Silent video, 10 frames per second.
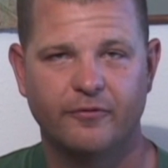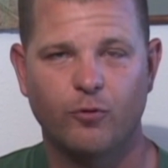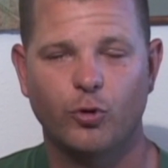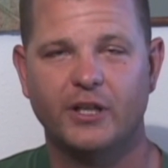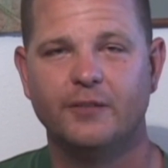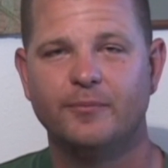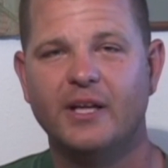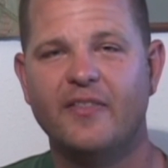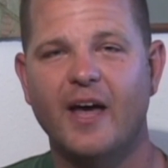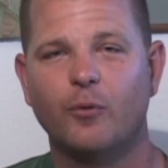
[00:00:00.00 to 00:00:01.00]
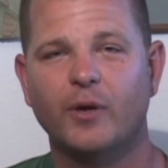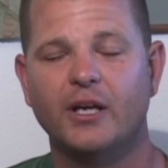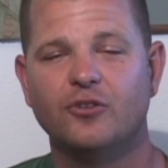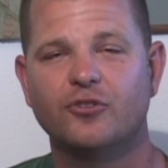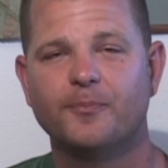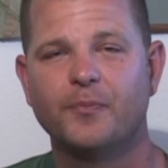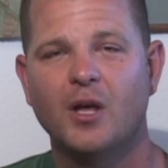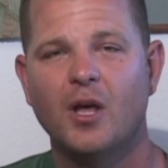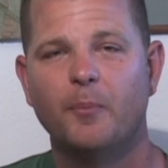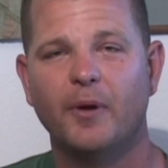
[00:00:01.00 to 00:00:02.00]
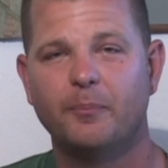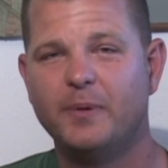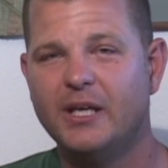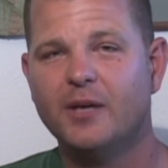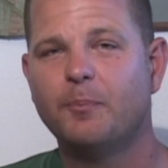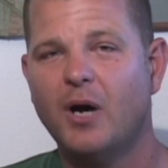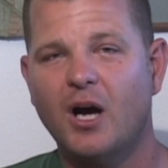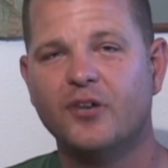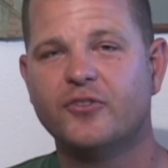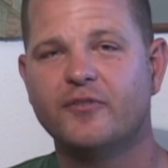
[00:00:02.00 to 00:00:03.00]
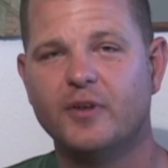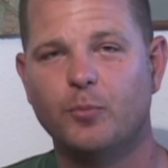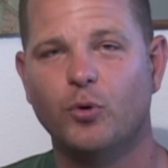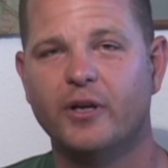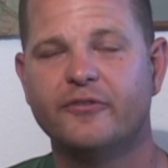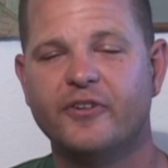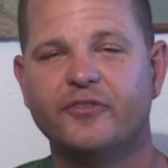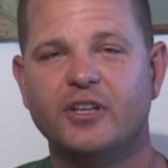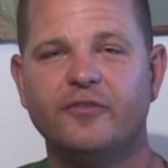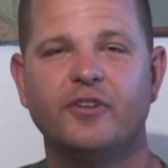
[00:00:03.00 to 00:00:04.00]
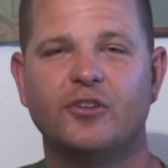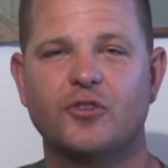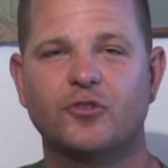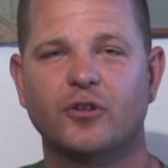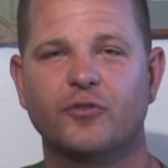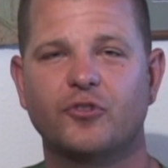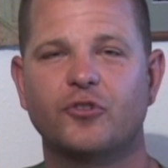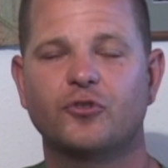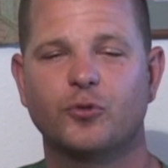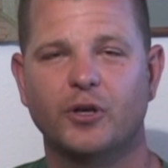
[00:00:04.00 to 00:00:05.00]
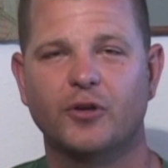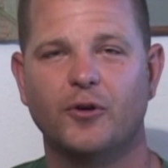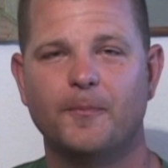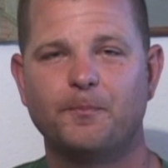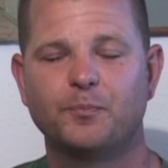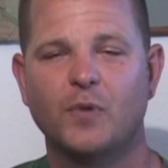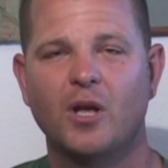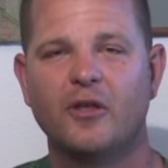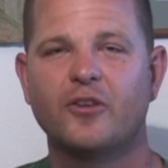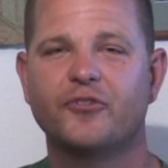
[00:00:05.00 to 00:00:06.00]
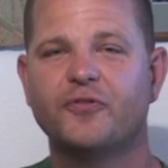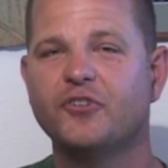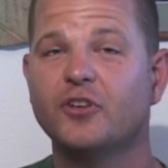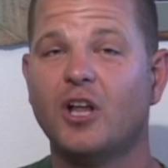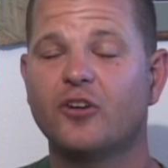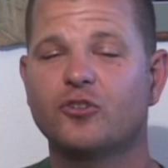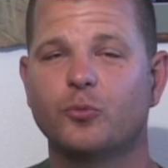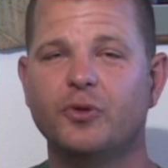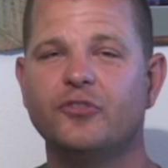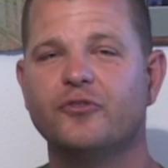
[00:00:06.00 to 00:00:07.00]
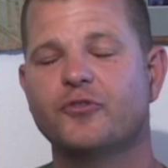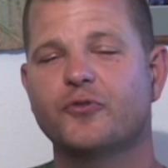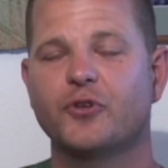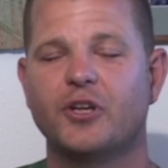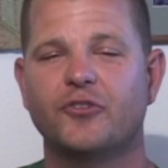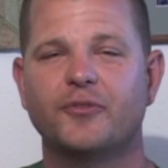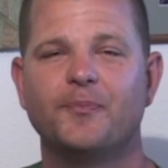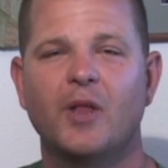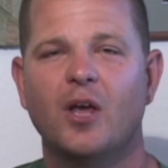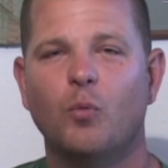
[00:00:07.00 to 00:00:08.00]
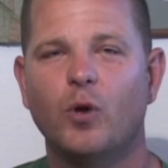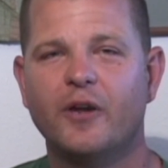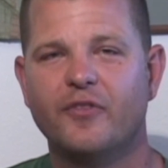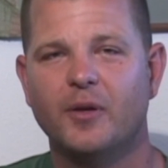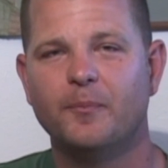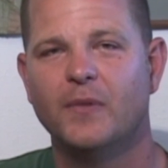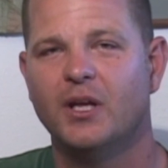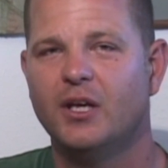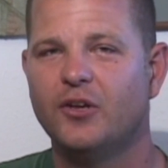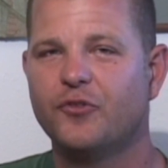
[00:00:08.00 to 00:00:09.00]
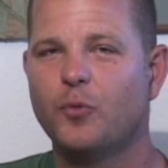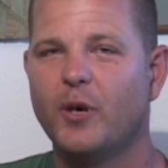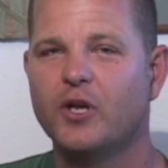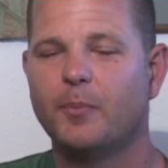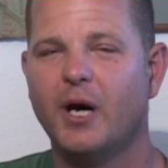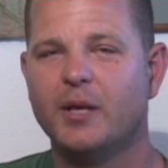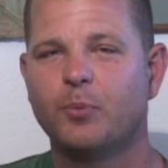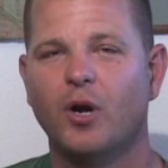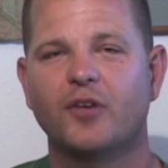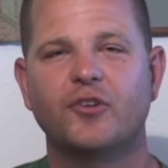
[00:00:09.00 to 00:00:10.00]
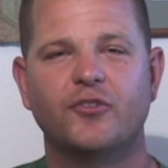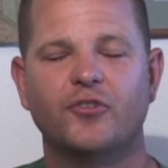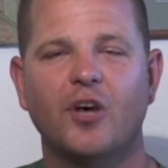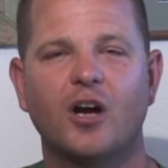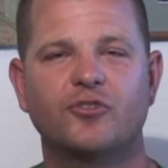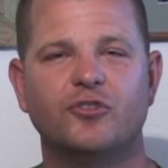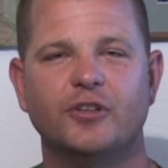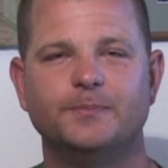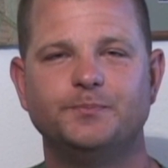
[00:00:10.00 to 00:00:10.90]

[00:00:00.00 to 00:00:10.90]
40, in that range. But being positively buoyant 15 feet to the surface is critical. There's physiological reasons for this. One of them is the way your body processes oxygen.